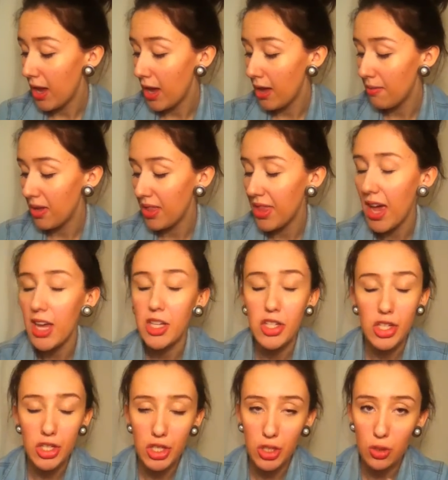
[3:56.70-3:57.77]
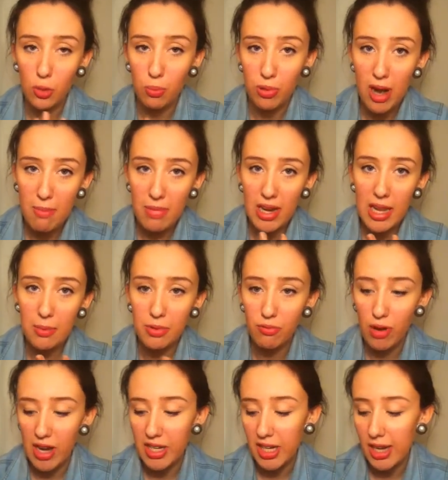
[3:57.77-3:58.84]
Um, and that is just to sort of prep my lips
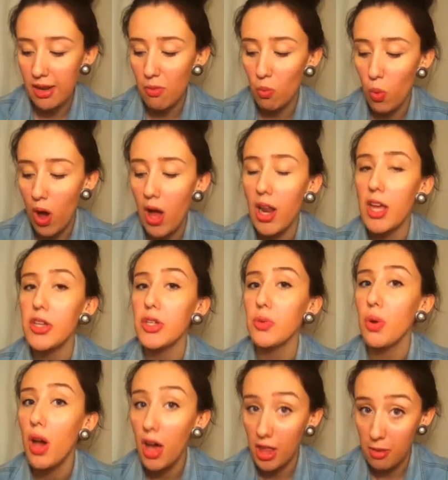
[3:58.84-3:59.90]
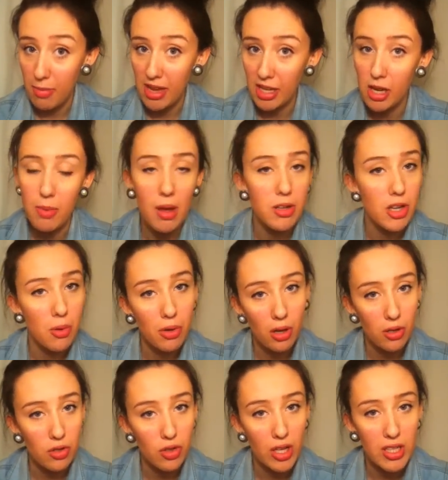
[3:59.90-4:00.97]
ready while I do other makeup. I don't
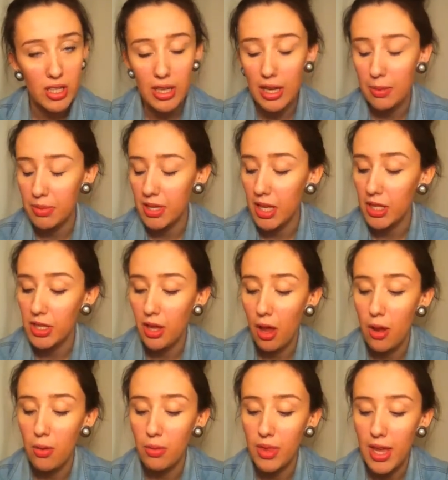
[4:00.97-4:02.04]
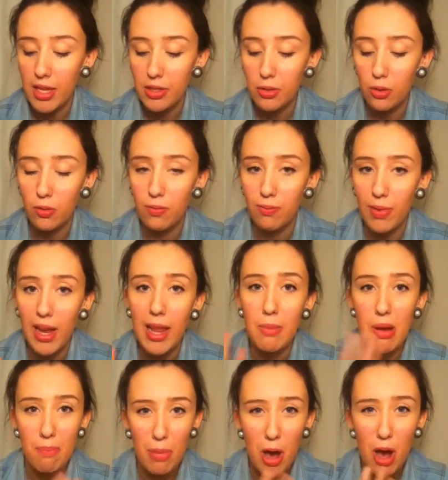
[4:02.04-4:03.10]
go straight to the lips then, so they're sort of, I let my